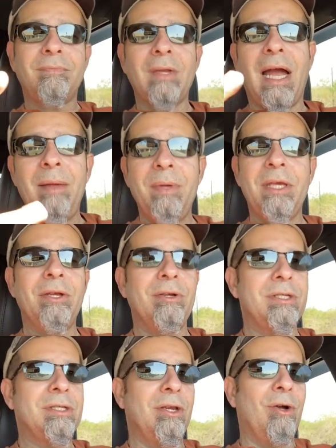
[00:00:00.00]
I'd be
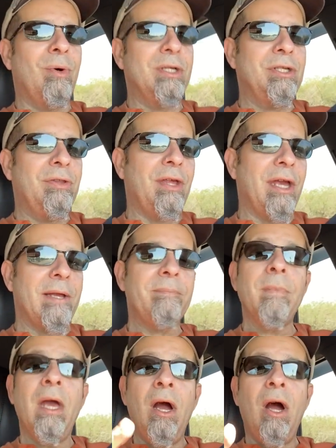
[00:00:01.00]
curious to know what you think.
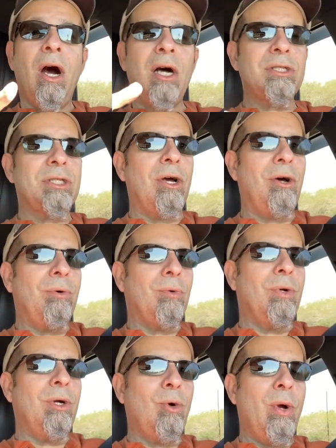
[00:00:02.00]
Also,
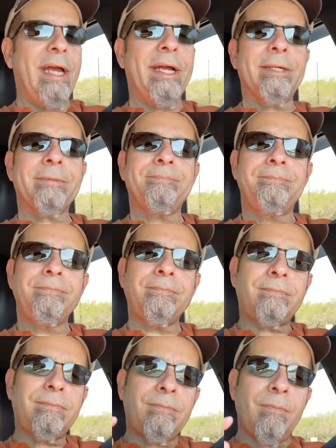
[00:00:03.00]
real quick,
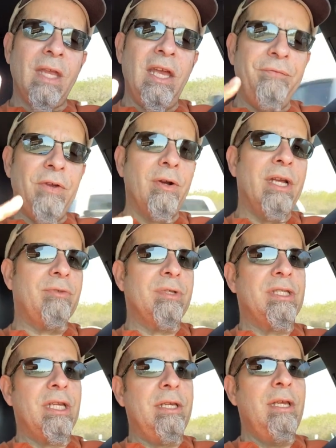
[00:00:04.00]
if you're
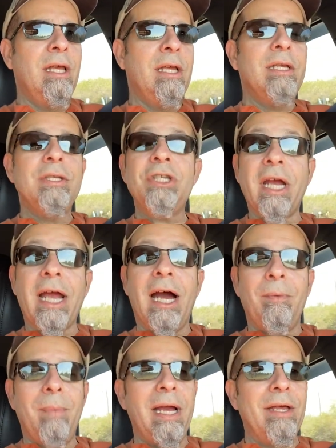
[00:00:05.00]
interested, check
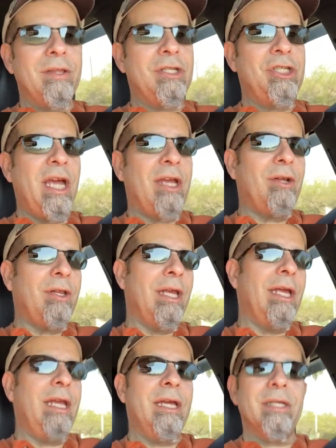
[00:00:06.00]
out my other channel.
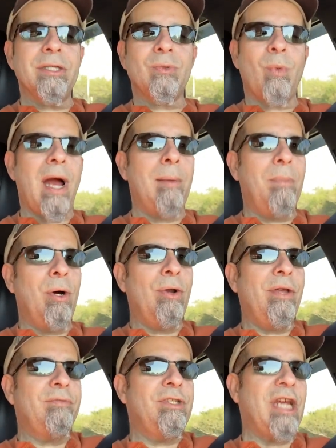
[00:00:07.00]
It is Rob
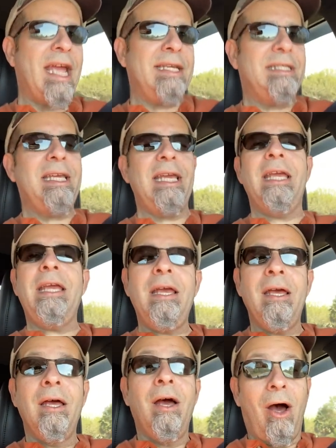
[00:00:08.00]
Motive J T,
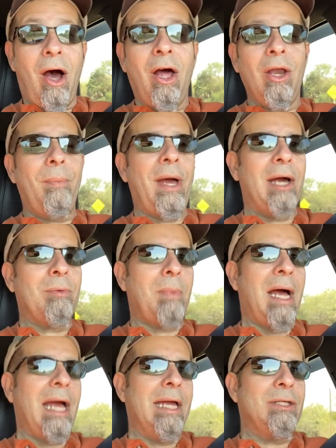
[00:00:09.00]
all about
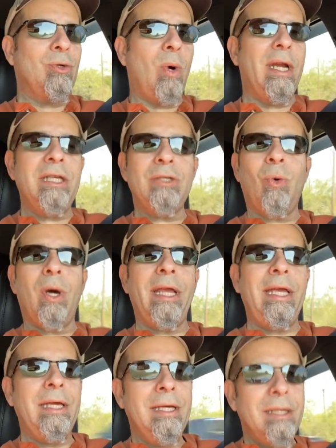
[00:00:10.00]
my twenty
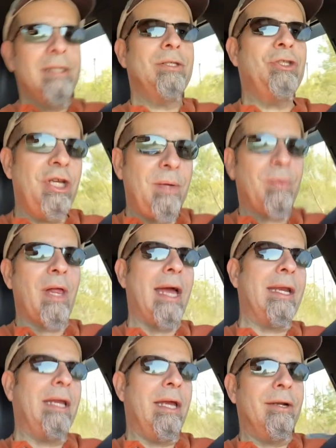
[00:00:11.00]
twenty Jeep
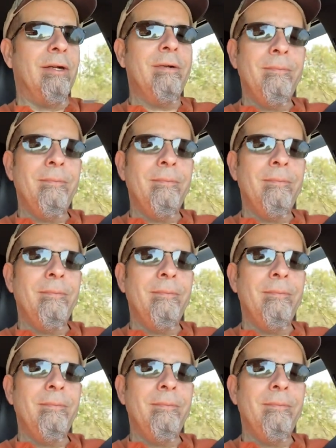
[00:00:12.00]
Gladiator.